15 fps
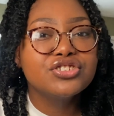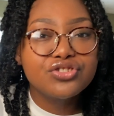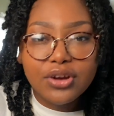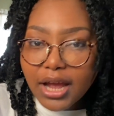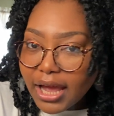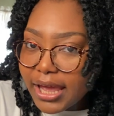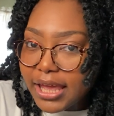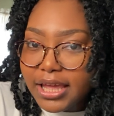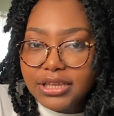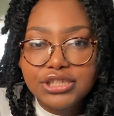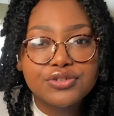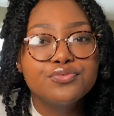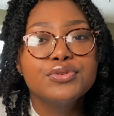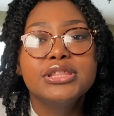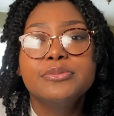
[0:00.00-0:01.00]
try it,
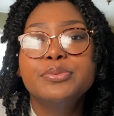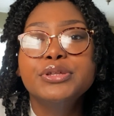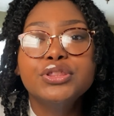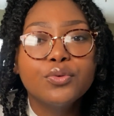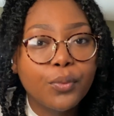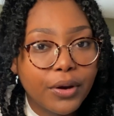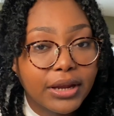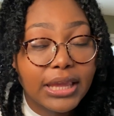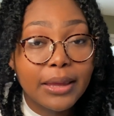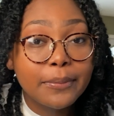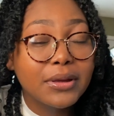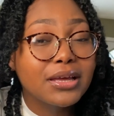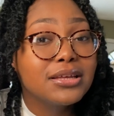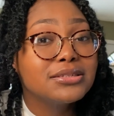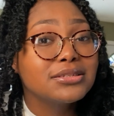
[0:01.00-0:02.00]
to really put the work in,
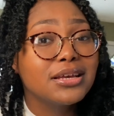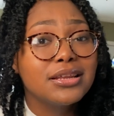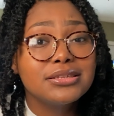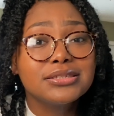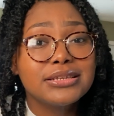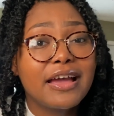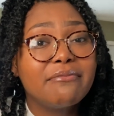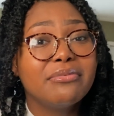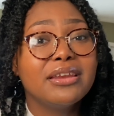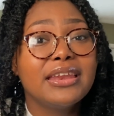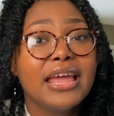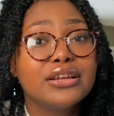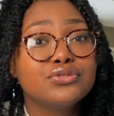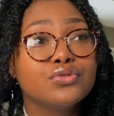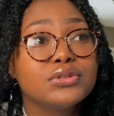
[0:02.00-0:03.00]
because honestly I've been
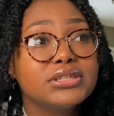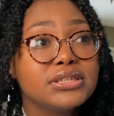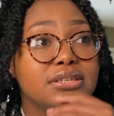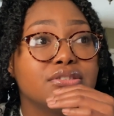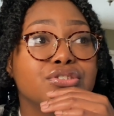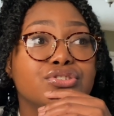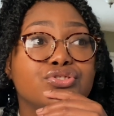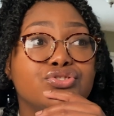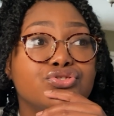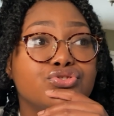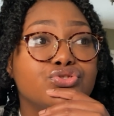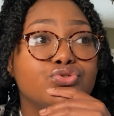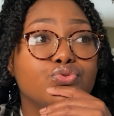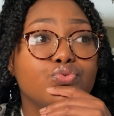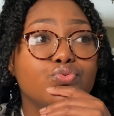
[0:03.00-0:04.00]
natural since
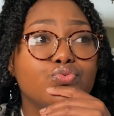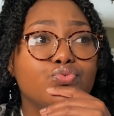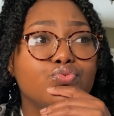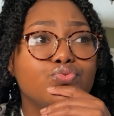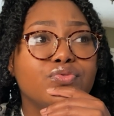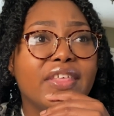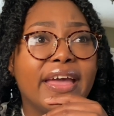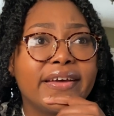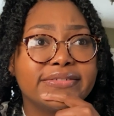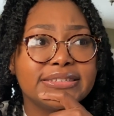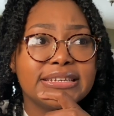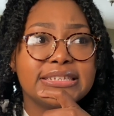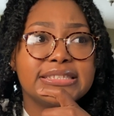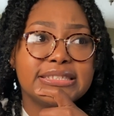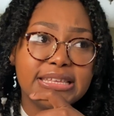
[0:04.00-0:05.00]

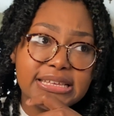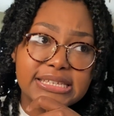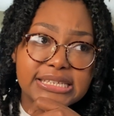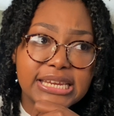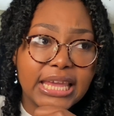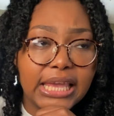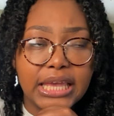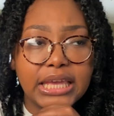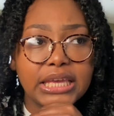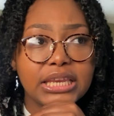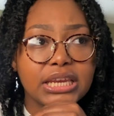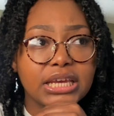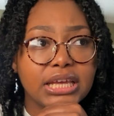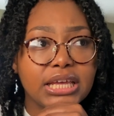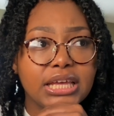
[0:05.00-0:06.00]
2016.